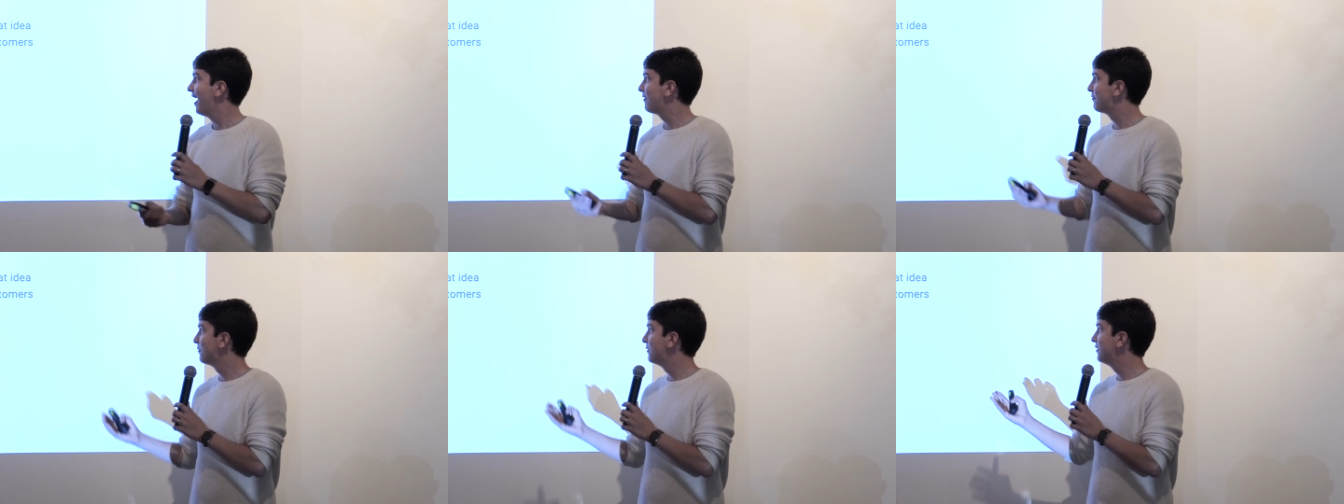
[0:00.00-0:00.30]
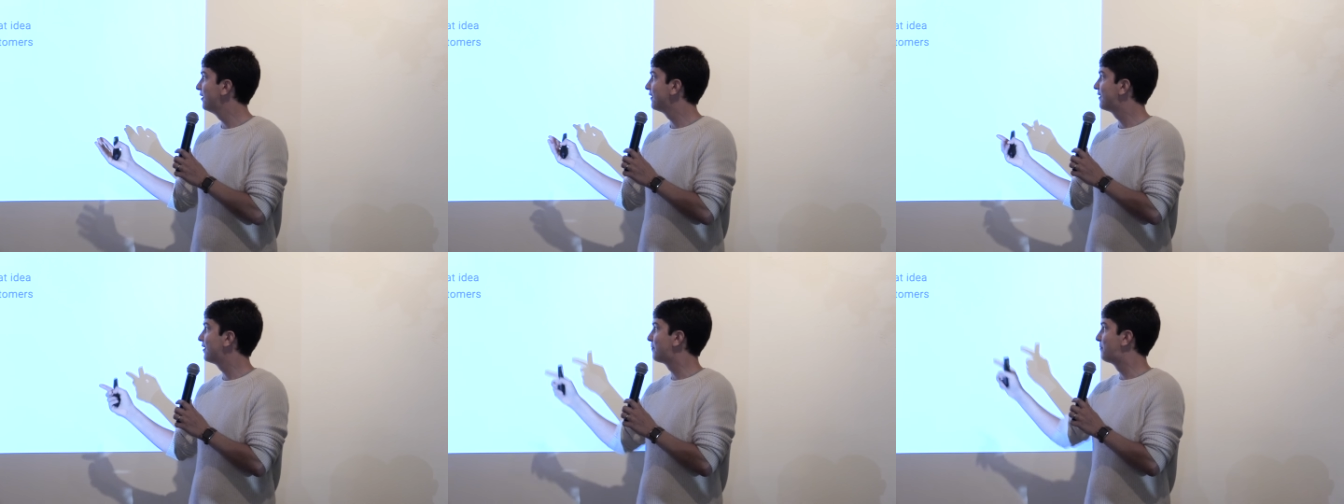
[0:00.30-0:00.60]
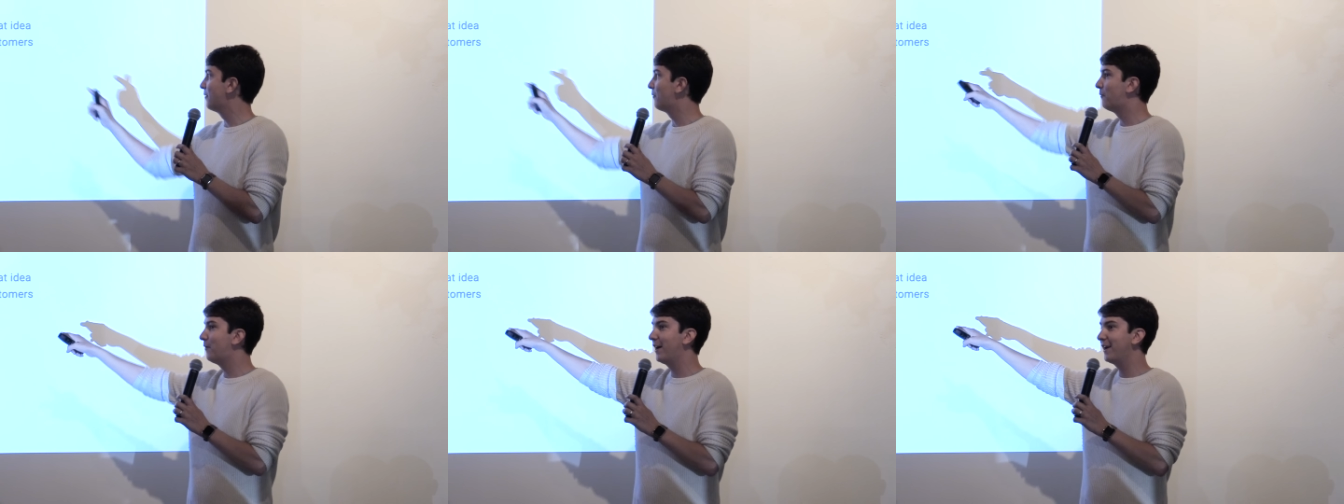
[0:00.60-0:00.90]
Everyone knows this,
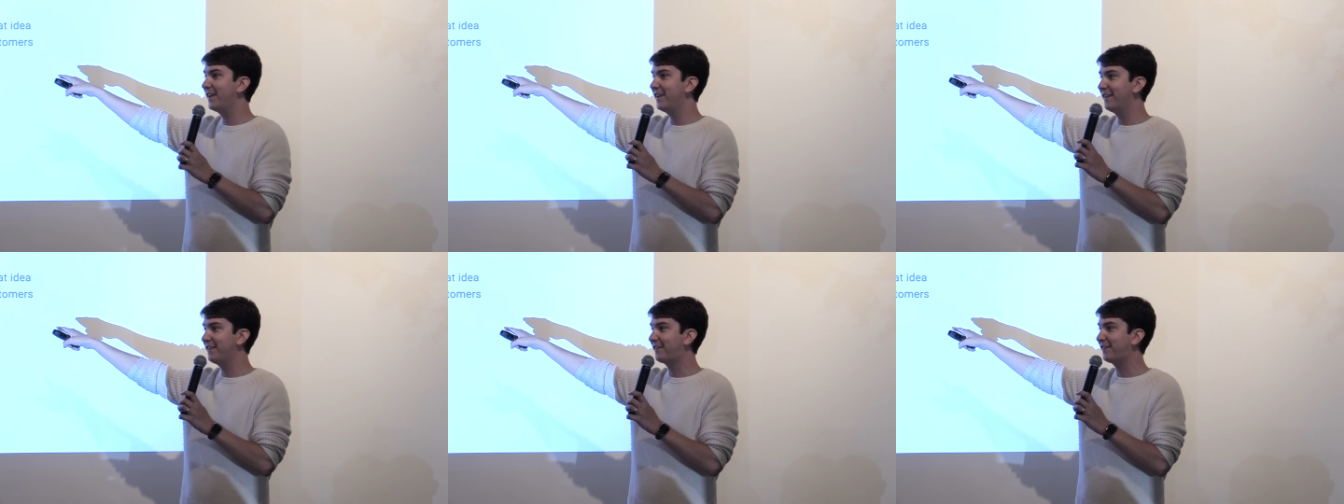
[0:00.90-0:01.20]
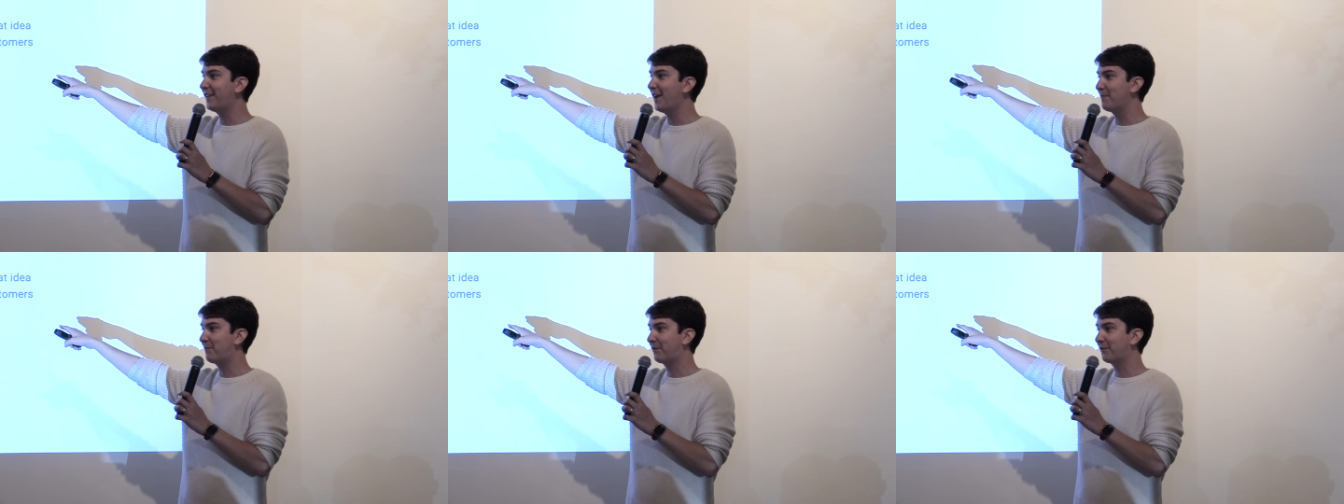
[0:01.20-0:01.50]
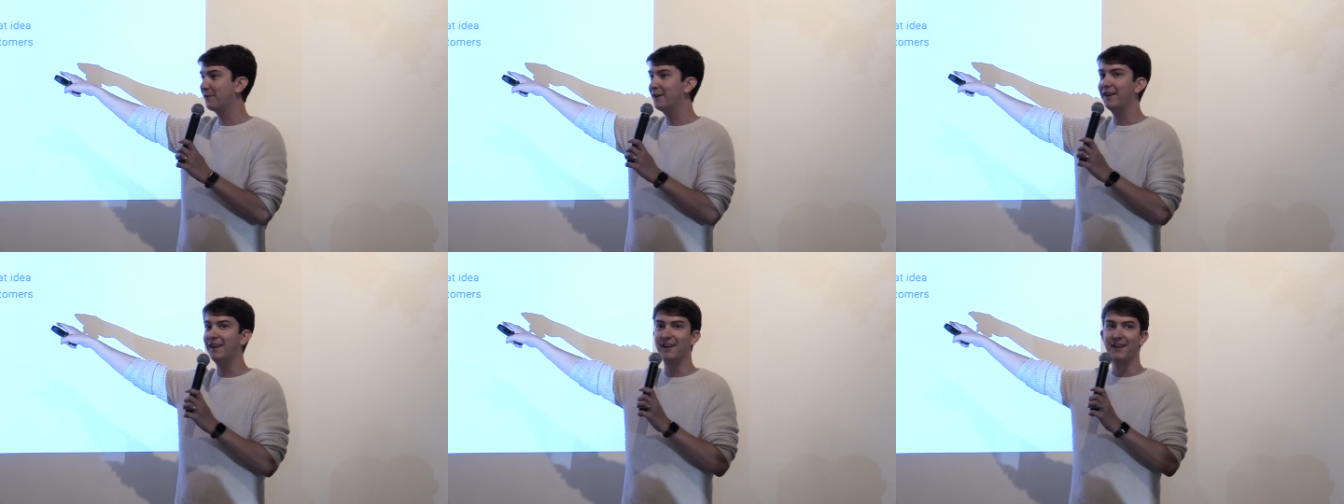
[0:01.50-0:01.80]
but what is step
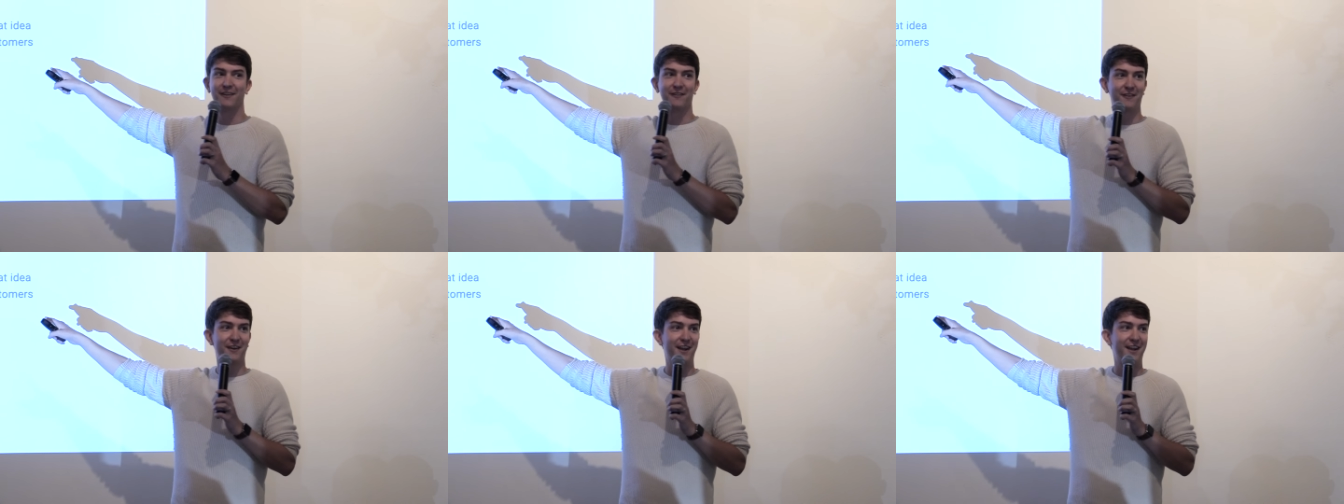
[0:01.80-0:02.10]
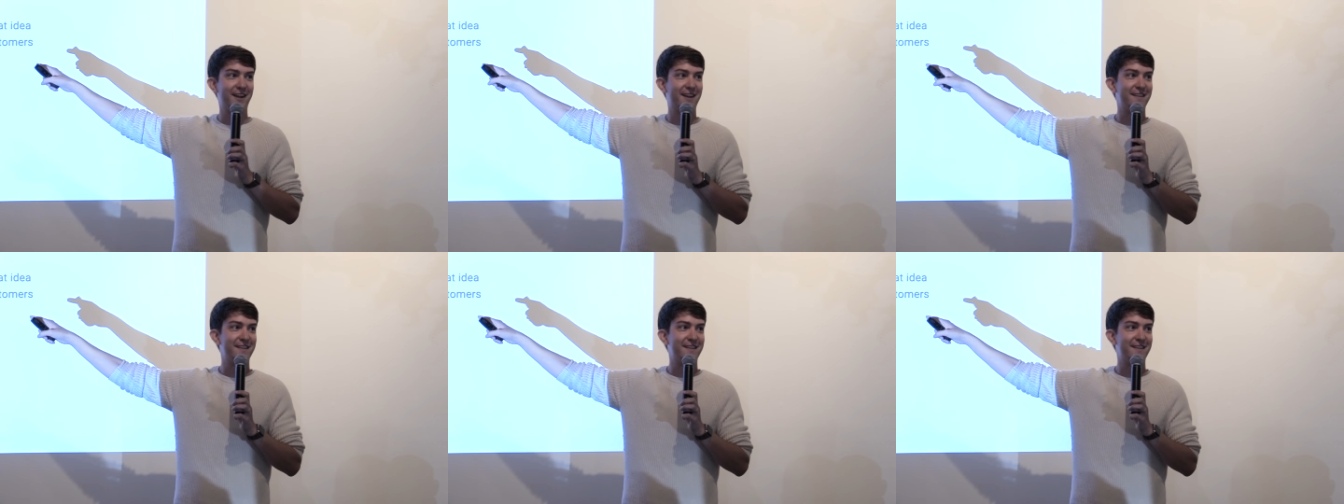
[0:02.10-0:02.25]
three, right?